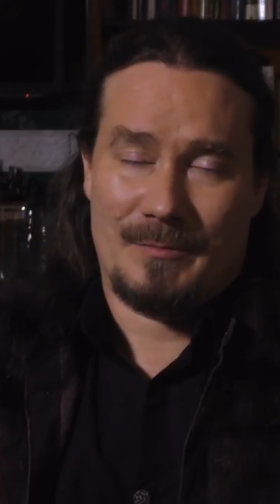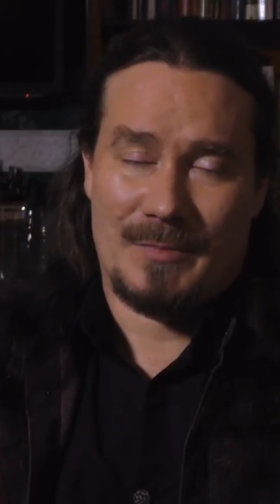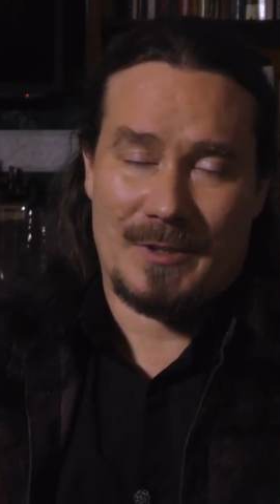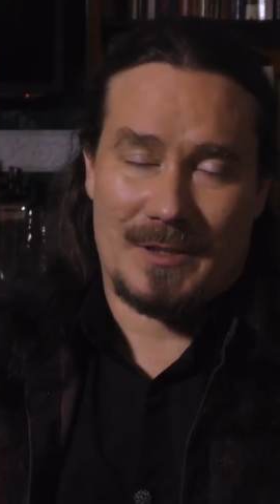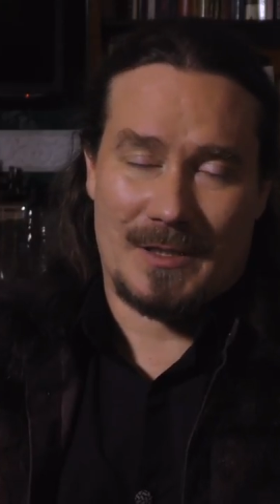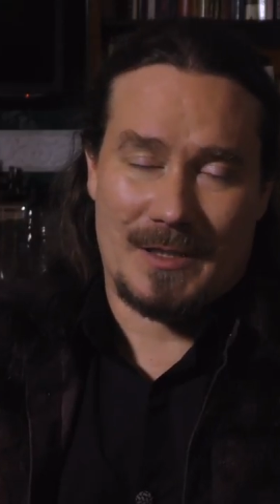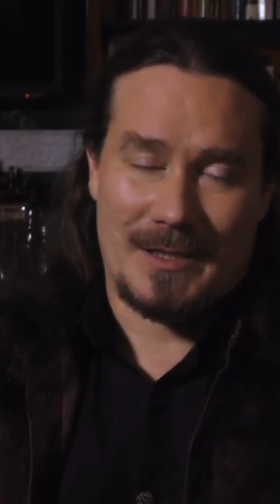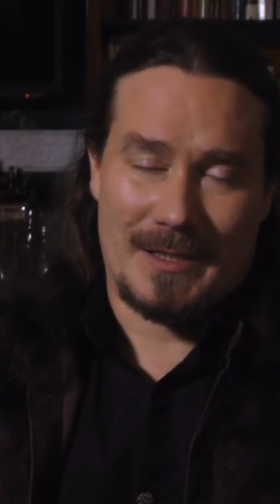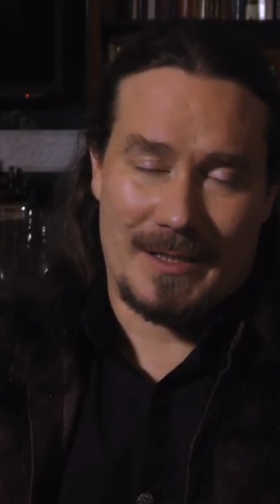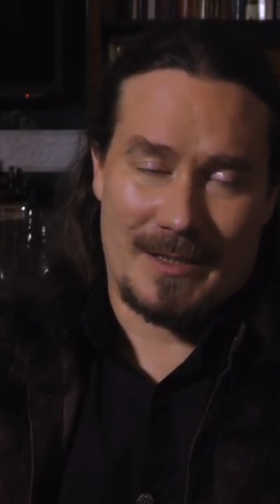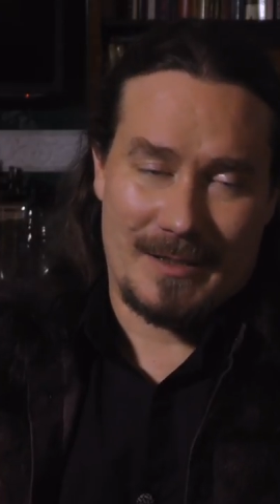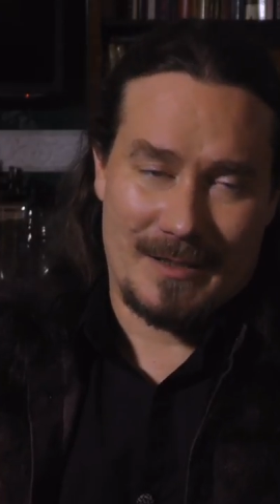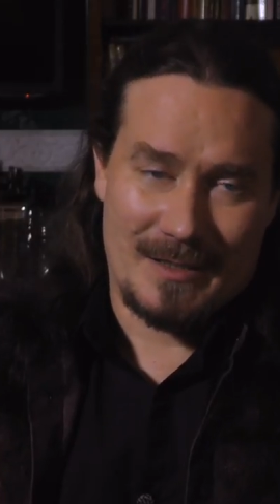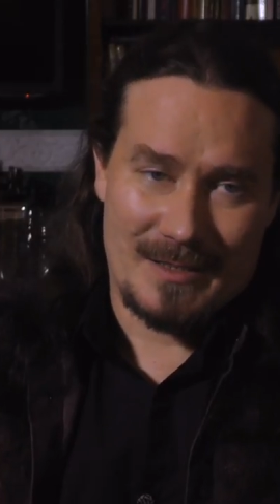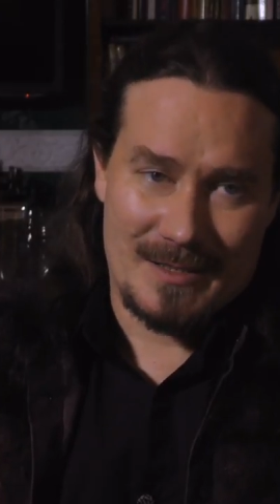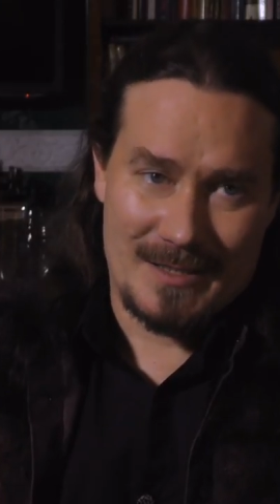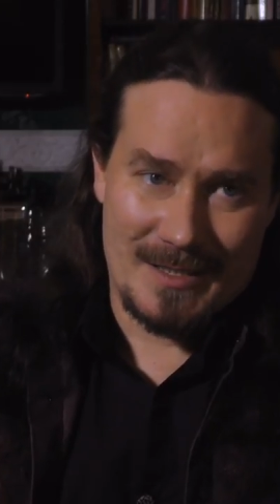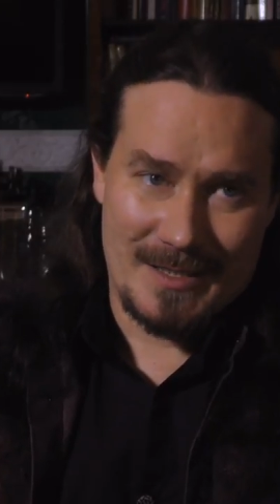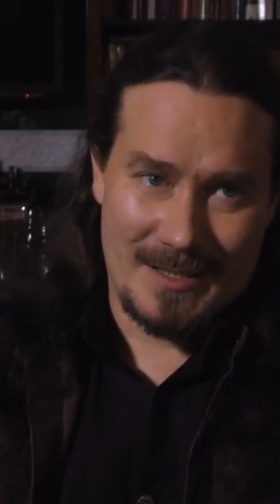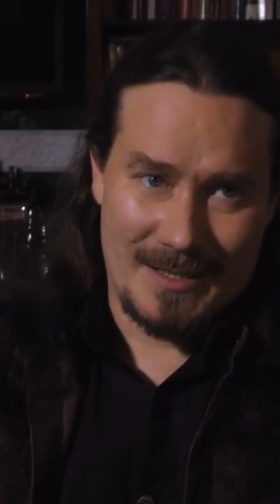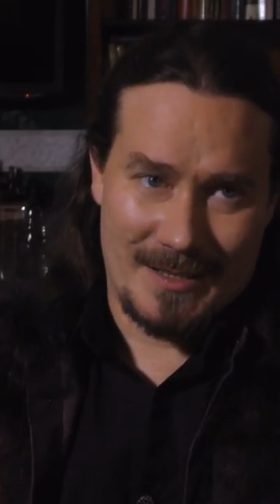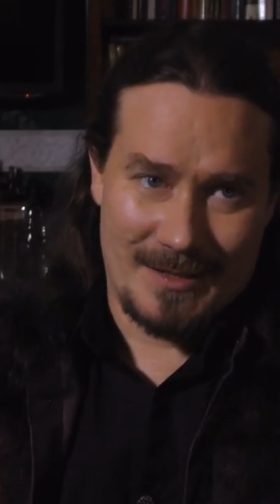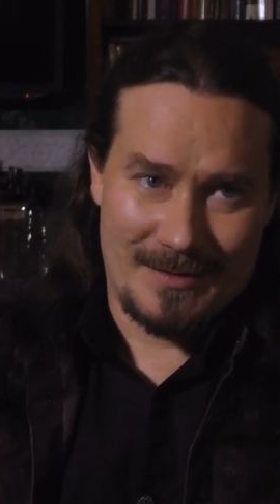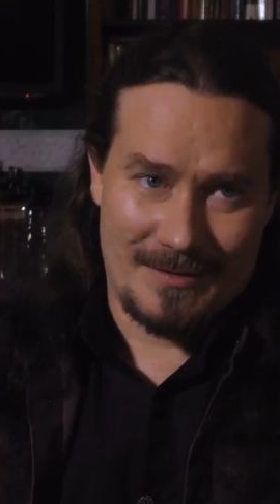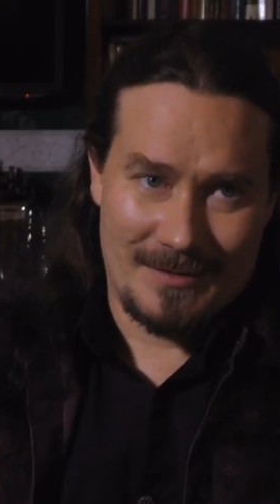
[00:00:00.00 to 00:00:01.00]
But like I
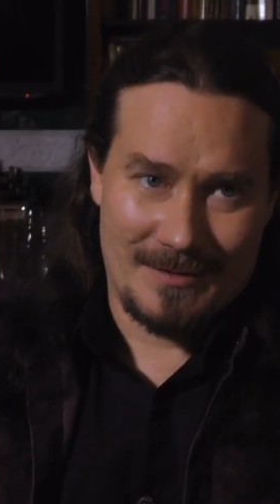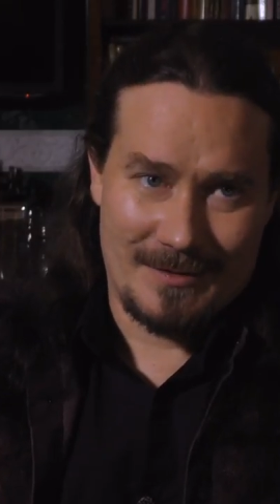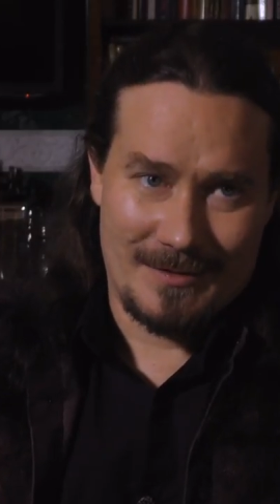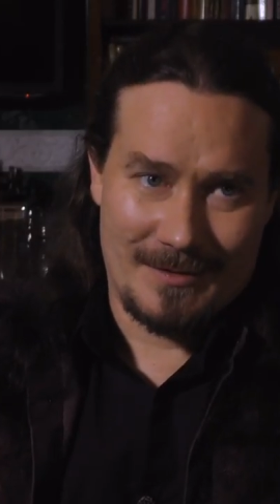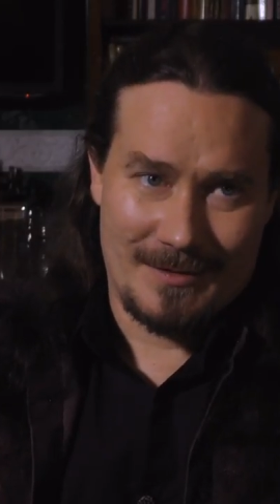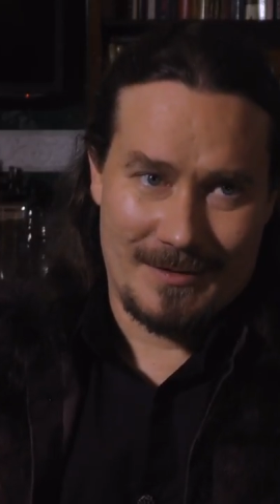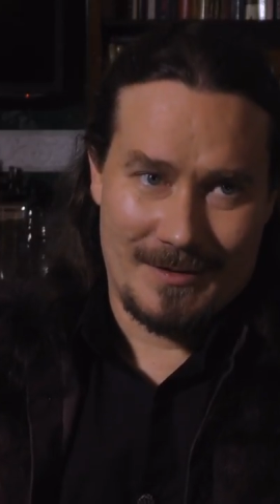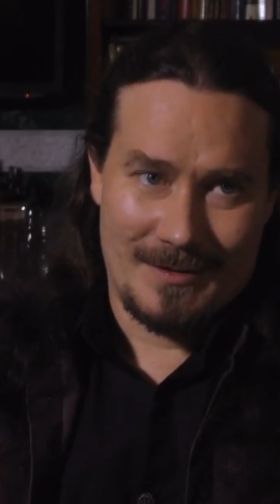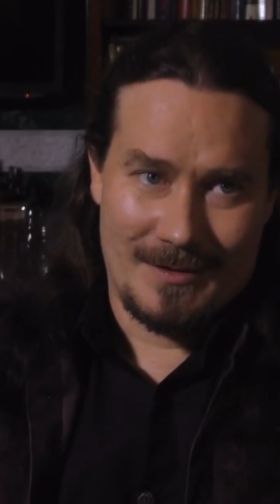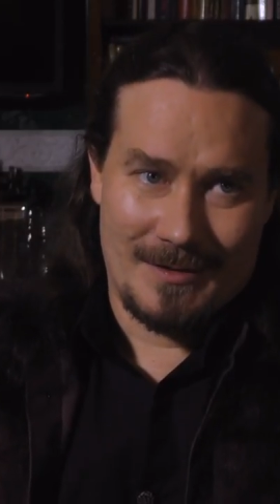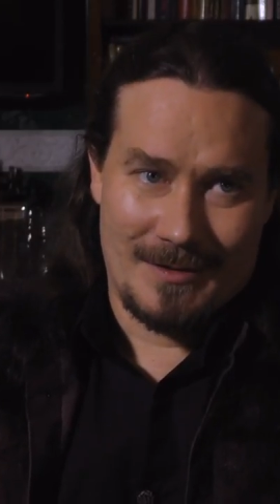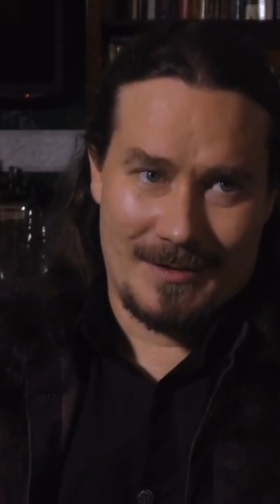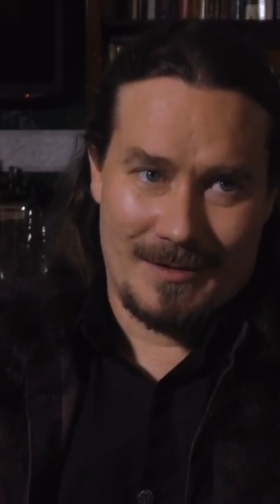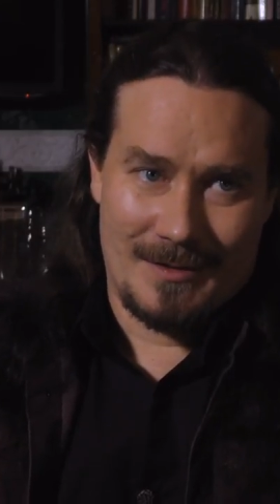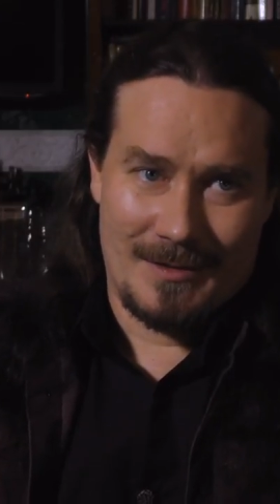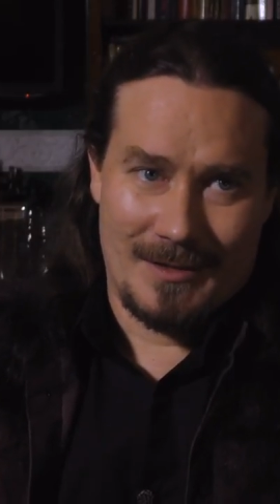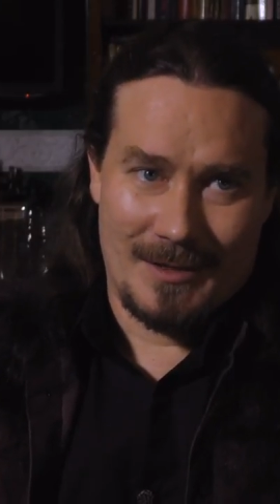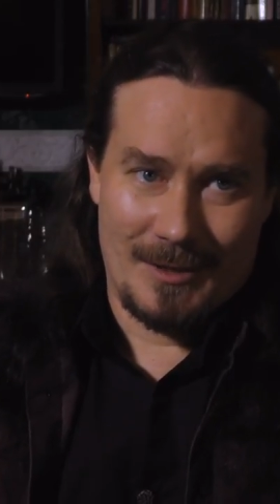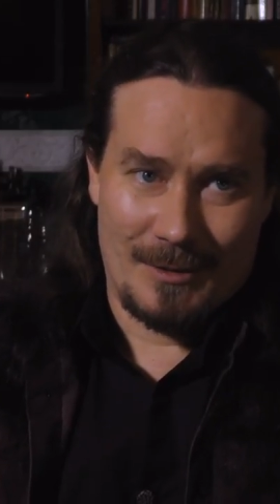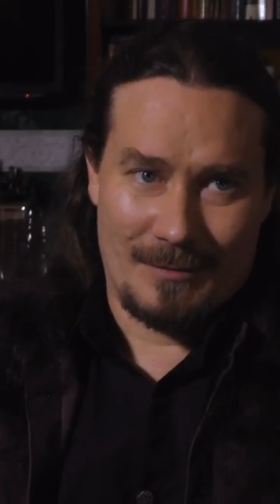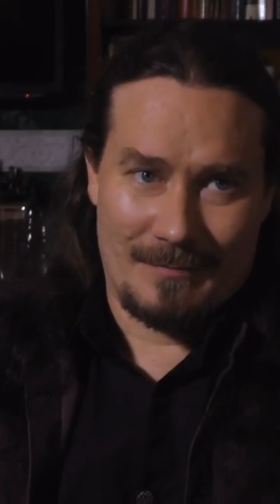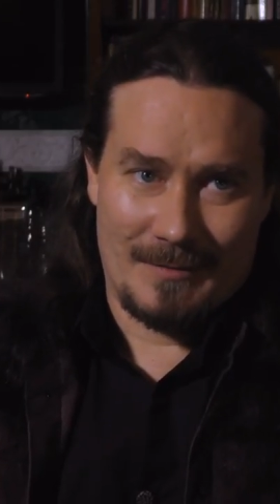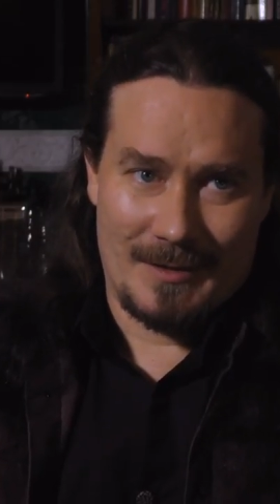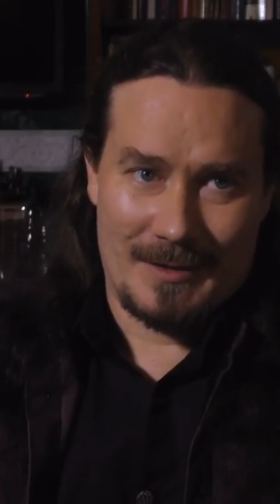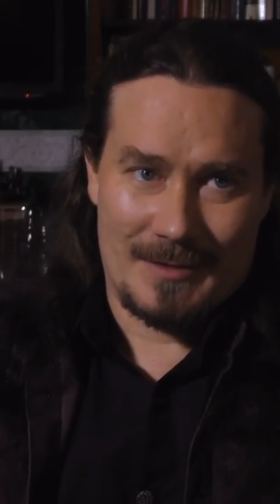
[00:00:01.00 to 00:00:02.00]
said,
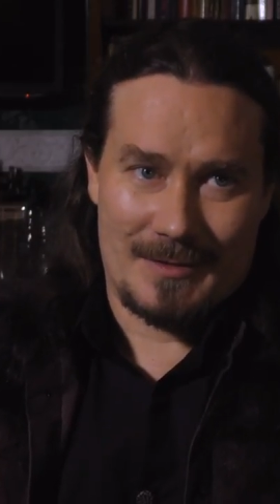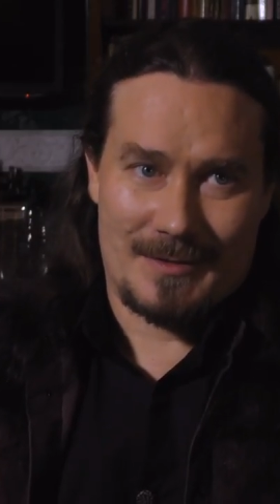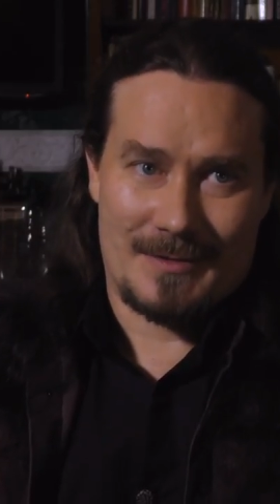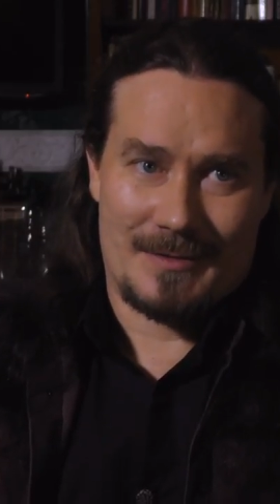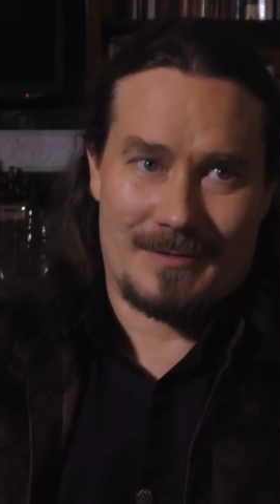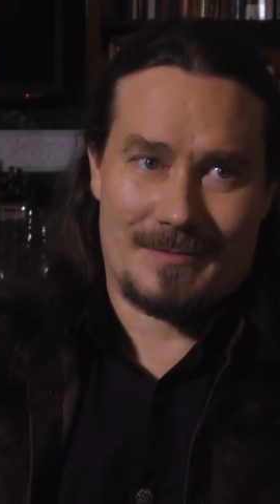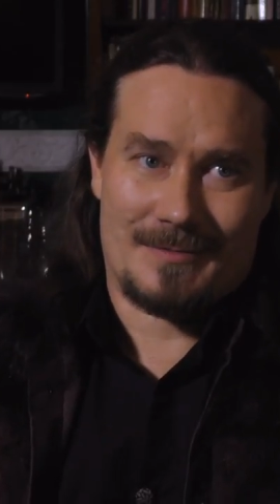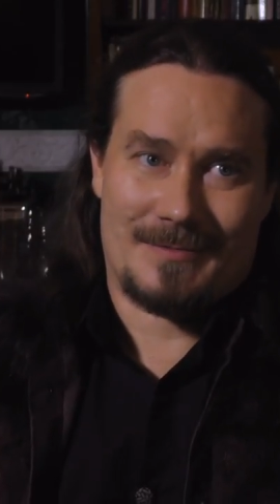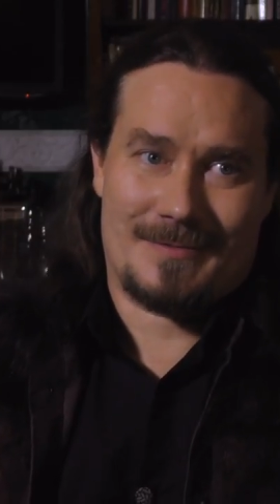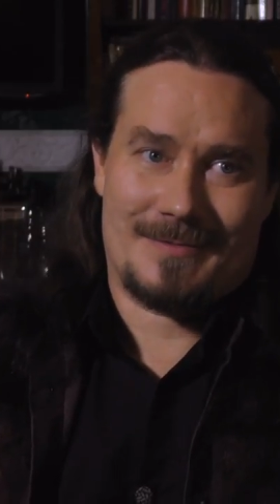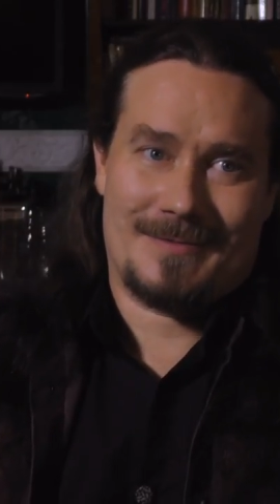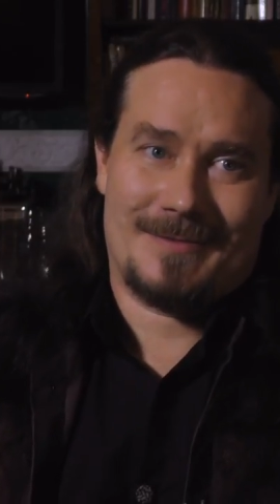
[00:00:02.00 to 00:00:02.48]
none of us